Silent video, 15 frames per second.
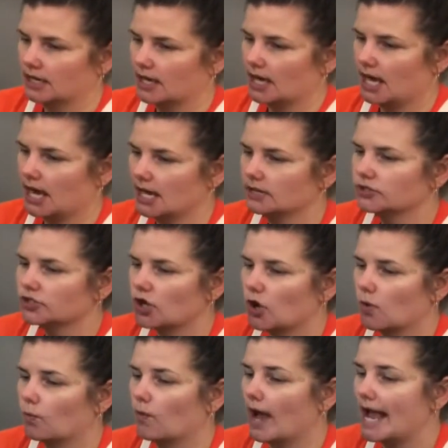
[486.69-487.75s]
Okay,
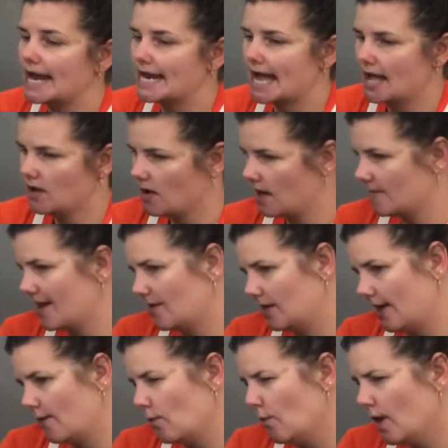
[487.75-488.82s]
so right now I'm at
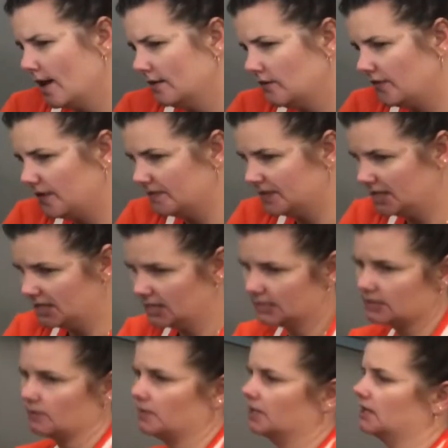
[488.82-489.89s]
like 150,
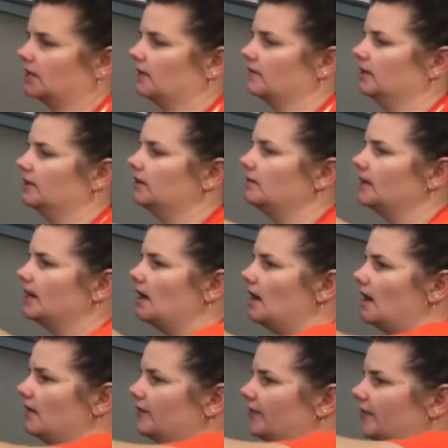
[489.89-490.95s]
so I'm gonna give a little bit
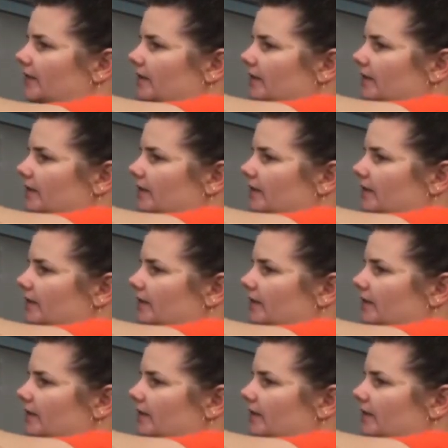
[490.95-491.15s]
off.